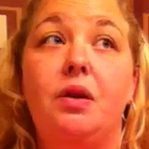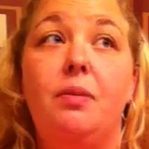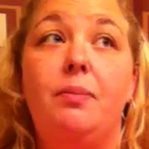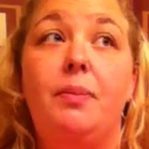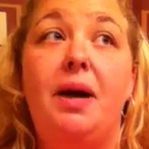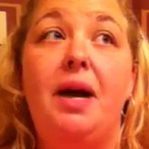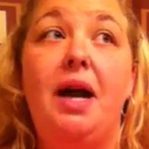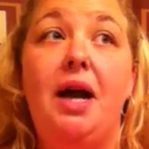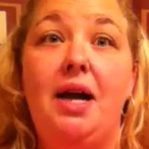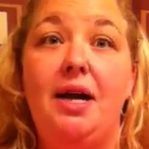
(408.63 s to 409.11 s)

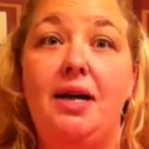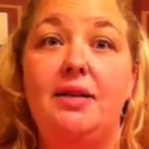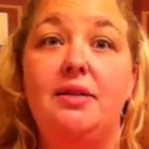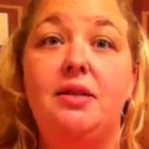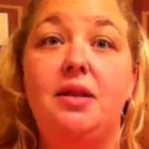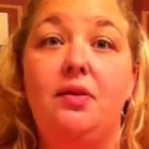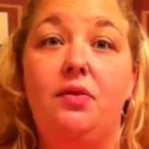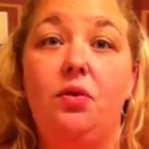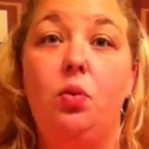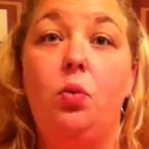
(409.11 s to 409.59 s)
My
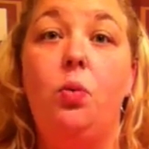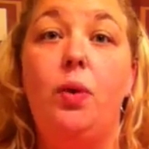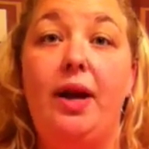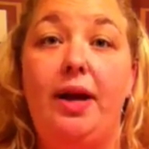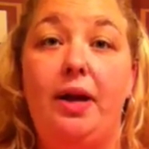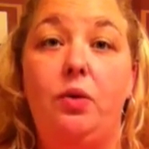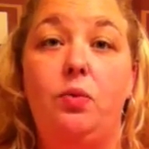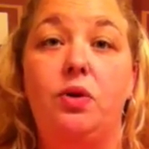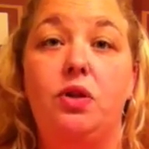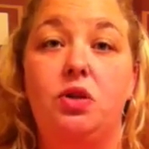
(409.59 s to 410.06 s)
highest ever
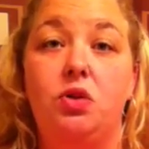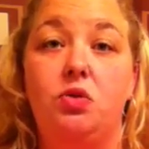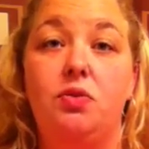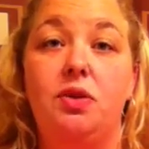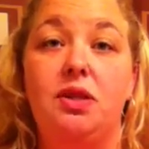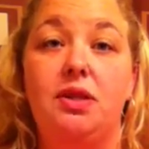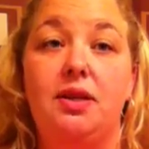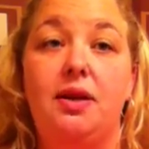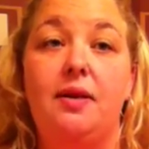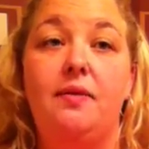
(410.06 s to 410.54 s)
weight was
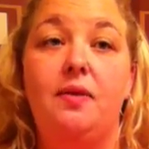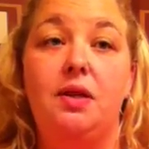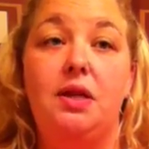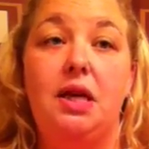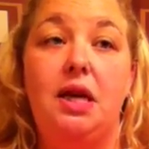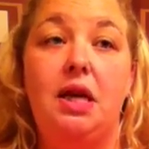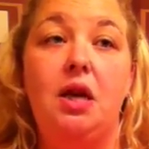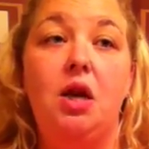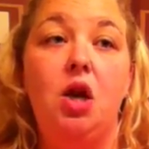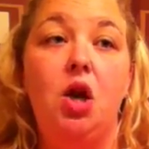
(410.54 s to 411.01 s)

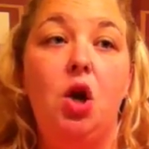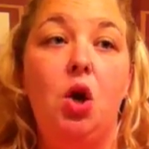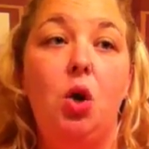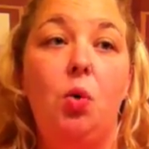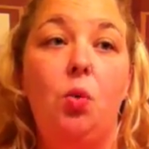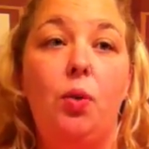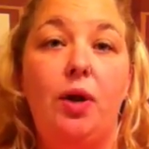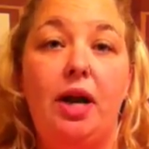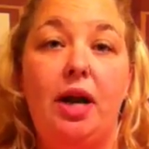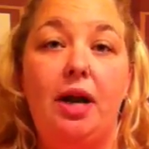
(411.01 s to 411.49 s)
370.
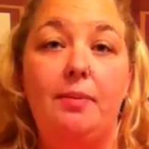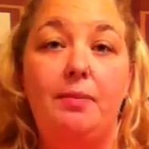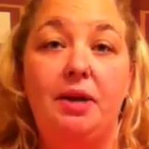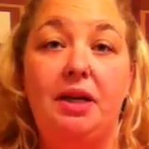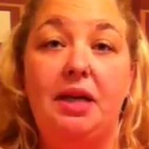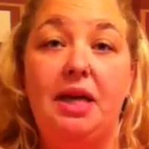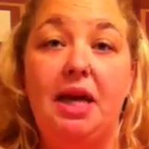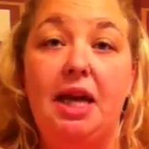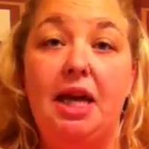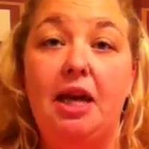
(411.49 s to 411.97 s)
When I
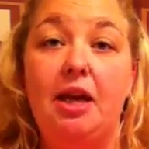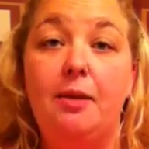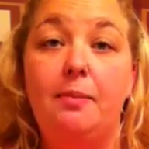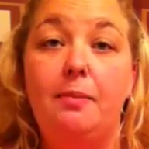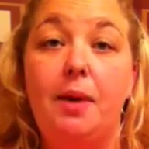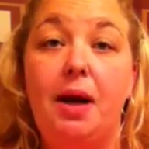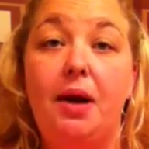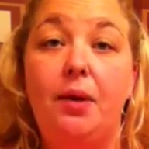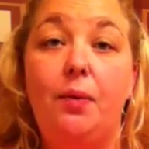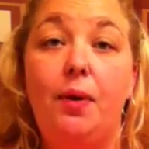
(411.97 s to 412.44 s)
began
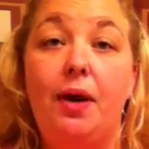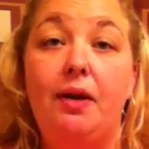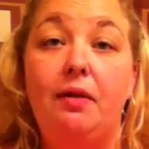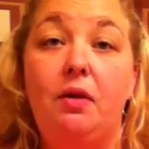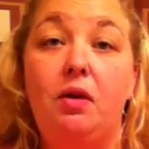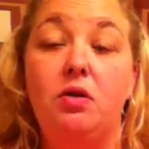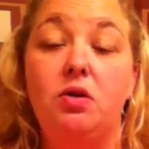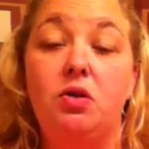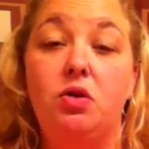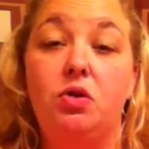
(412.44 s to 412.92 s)
my weight
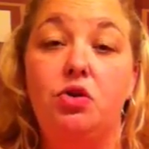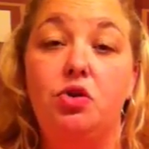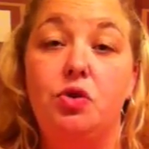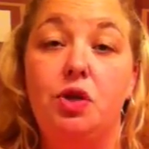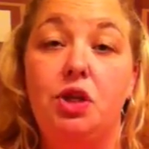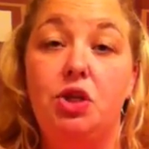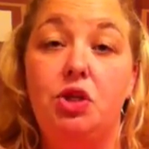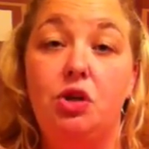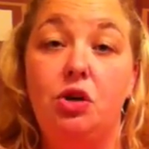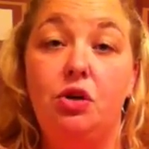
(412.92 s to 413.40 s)
loss
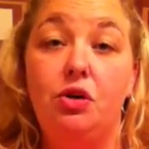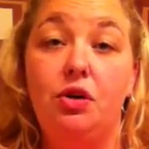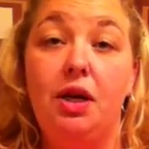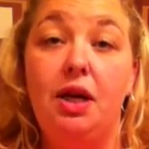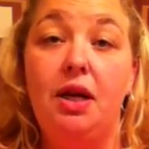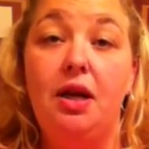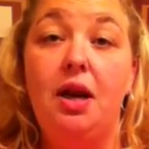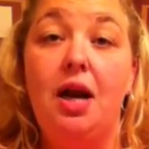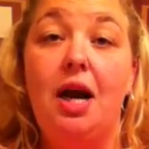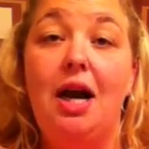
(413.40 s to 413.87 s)
surgery
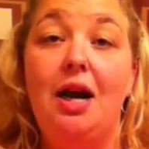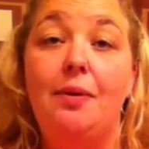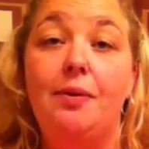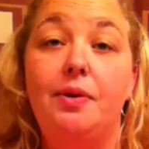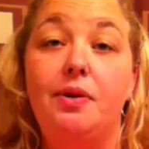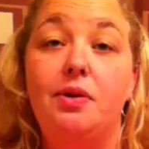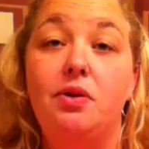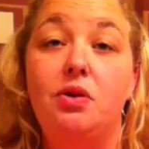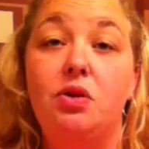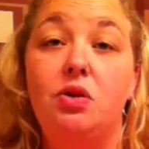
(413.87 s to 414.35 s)
journey, I
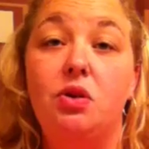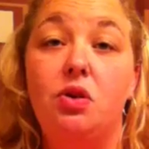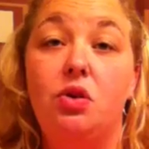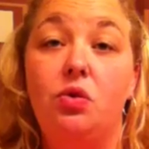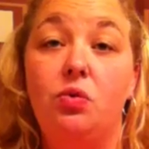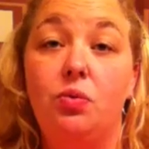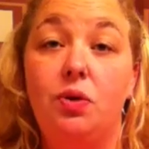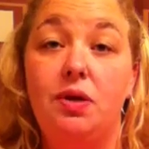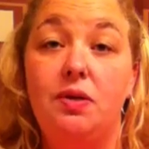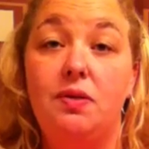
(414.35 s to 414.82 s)
was
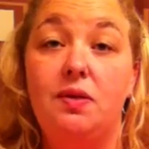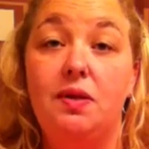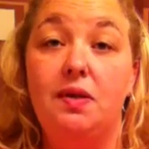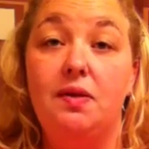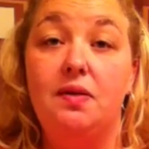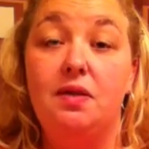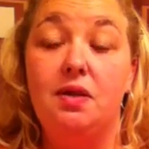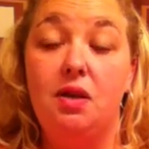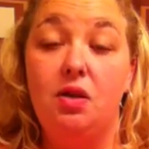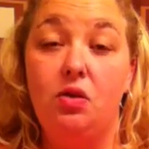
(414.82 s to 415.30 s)

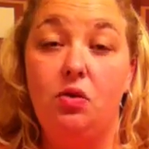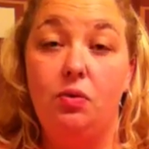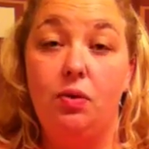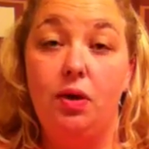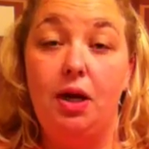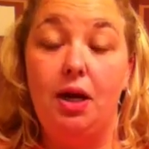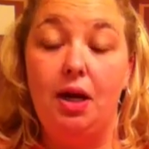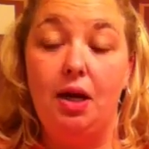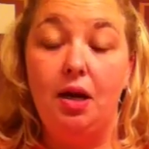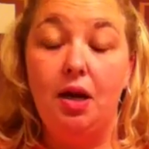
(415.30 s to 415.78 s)

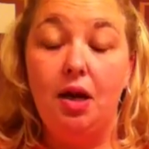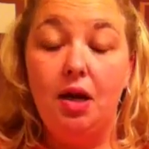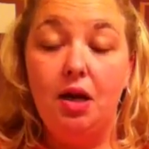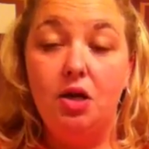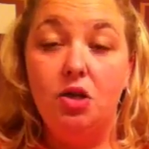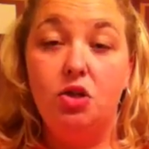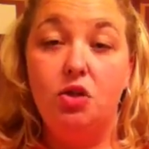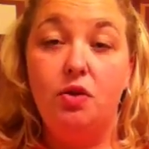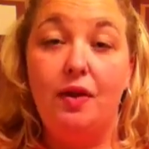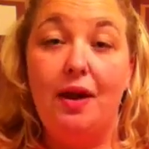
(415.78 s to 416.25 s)
363.
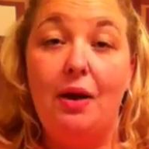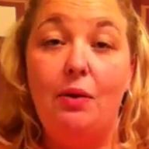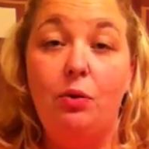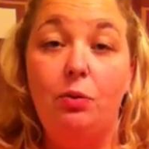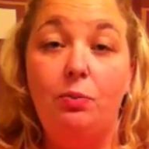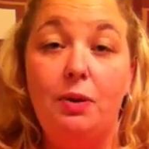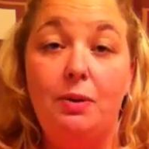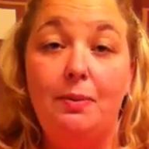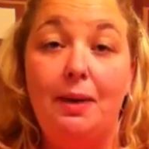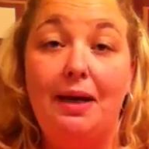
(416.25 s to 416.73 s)
So that
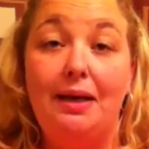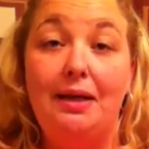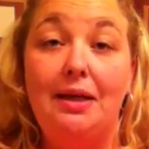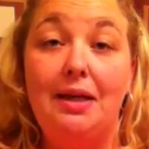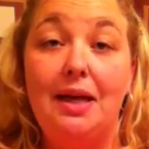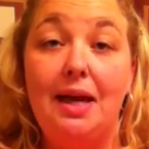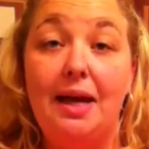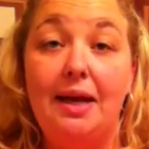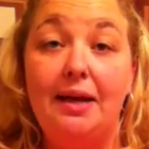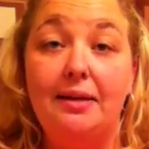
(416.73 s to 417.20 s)
will be my
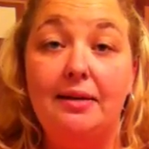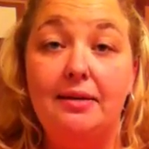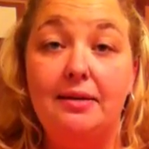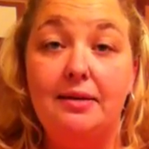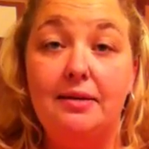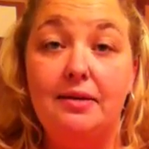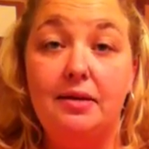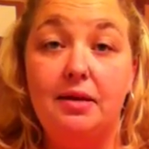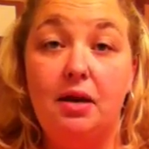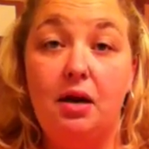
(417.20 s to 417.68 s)

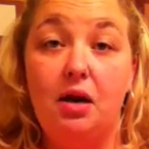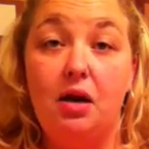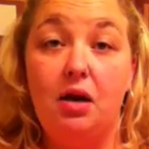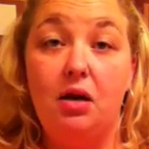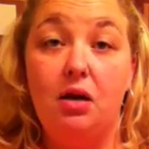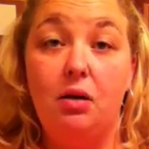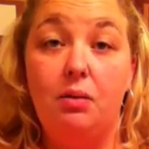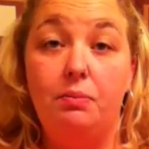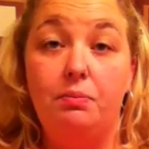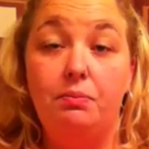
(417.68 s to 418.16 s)
next
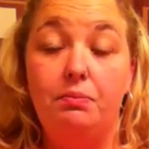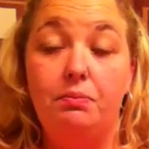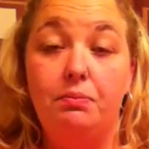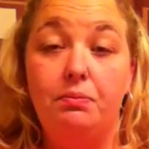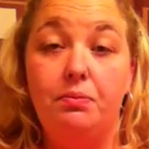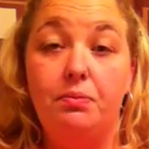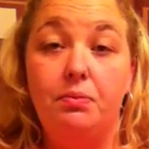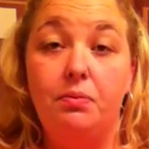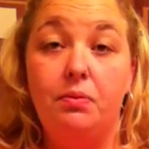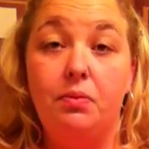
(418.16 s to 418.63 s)

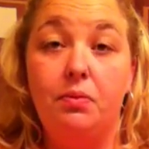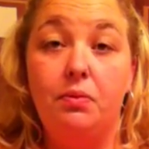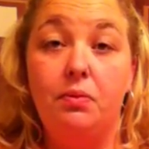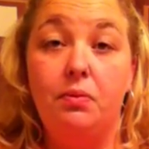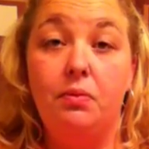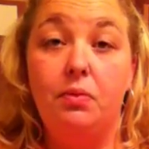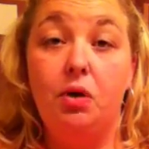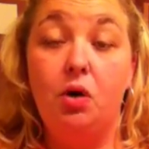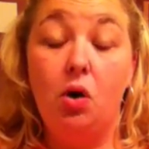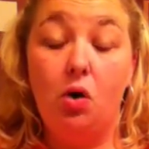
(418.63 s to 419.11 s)

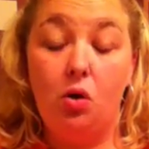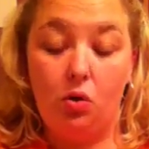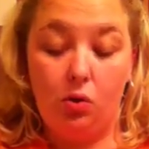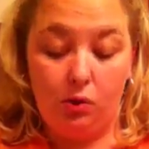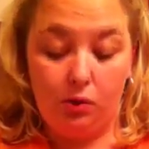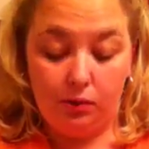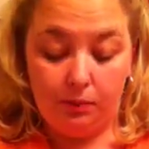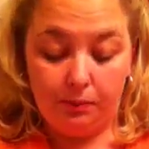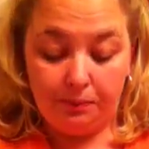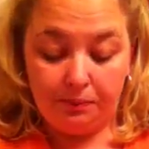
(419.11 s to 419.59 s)

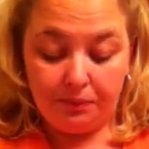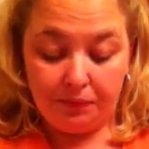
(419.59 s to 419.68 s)
goal.